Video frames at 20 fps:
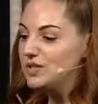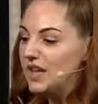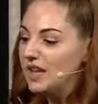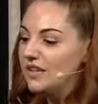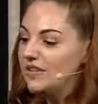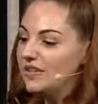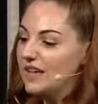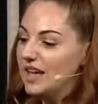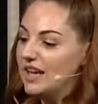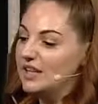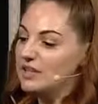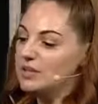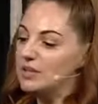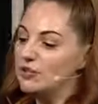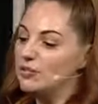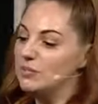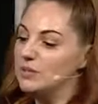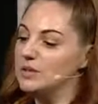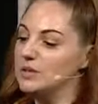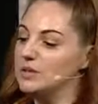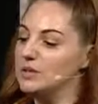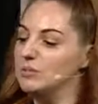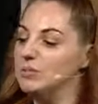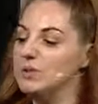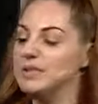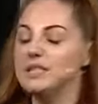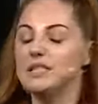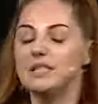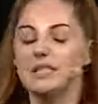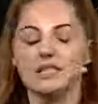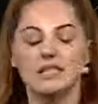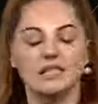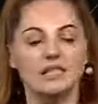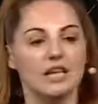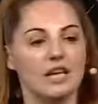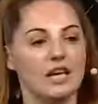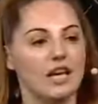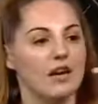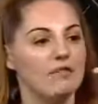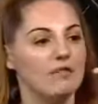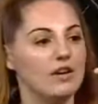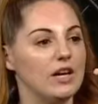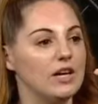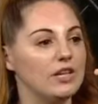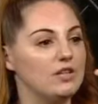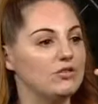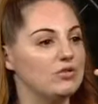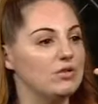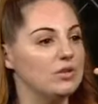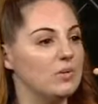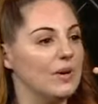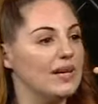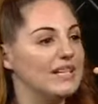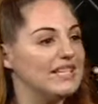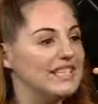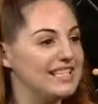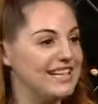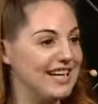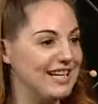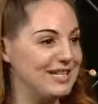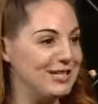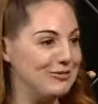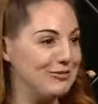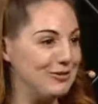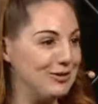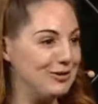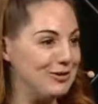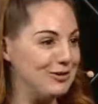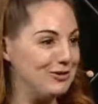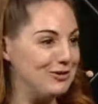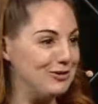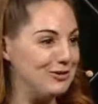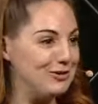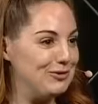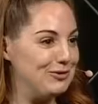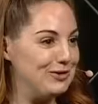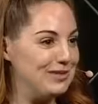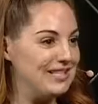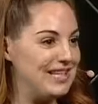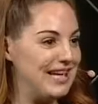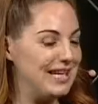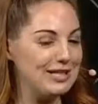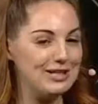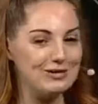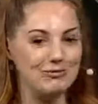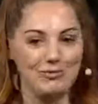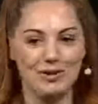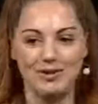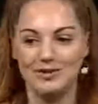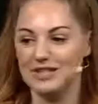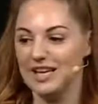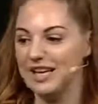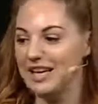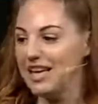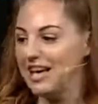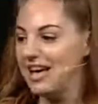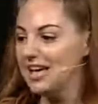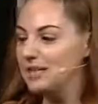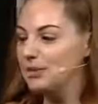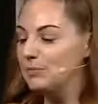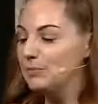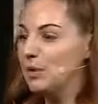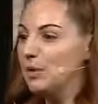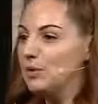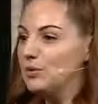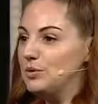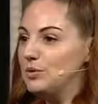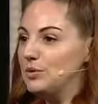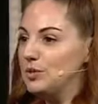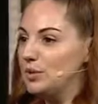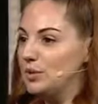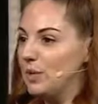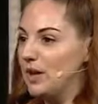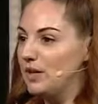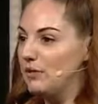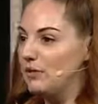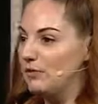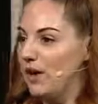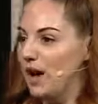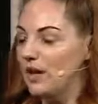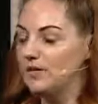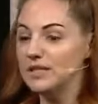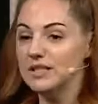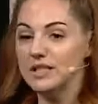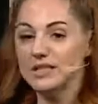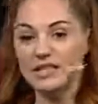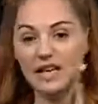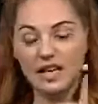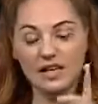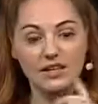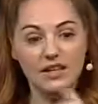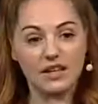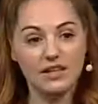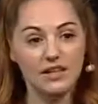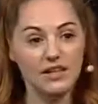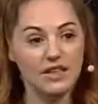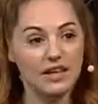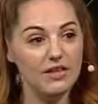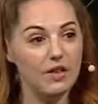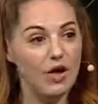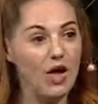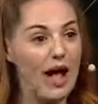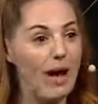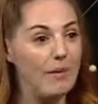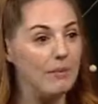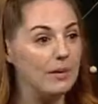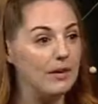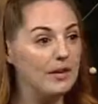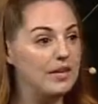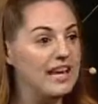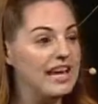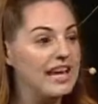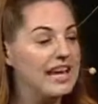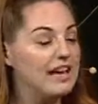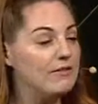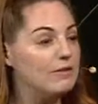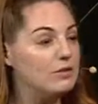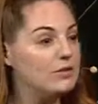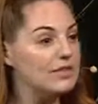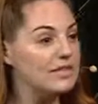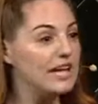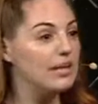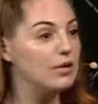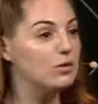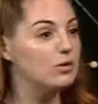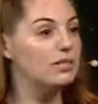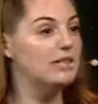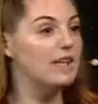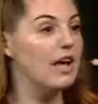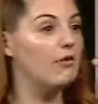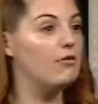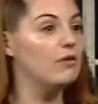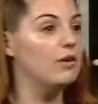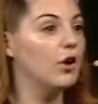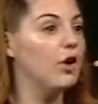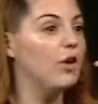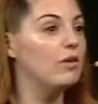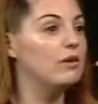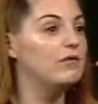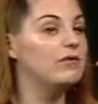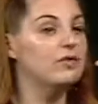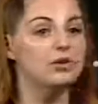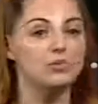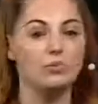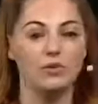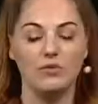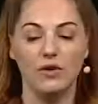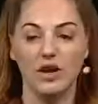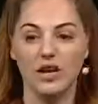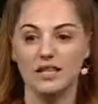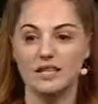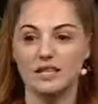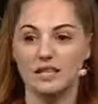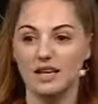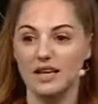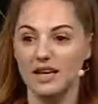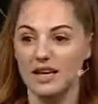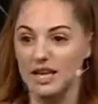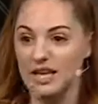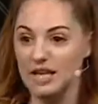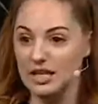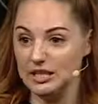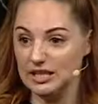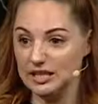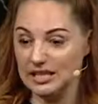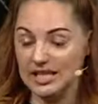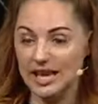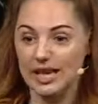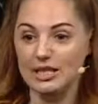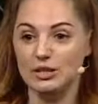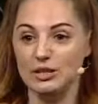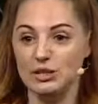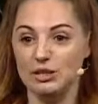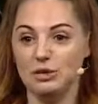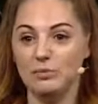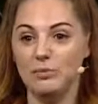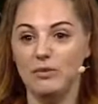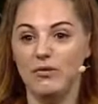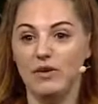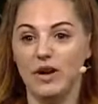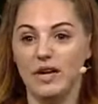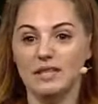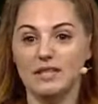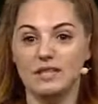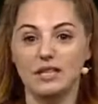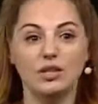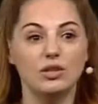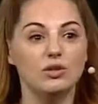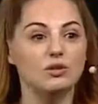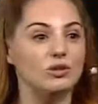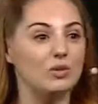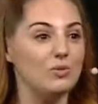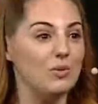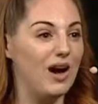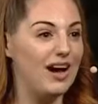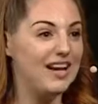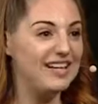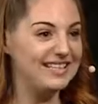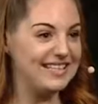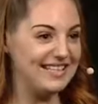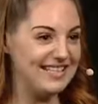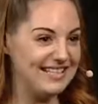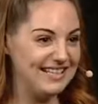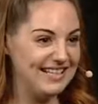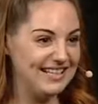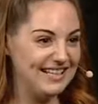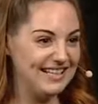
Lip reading: done then is you've built a business of 120 case credits over 2 consecutive months as opposed to 25. Because I'll tell you the other thing that will happen. If you set yourself a goal of supervisor, to get to supervisor, you'll do what I did.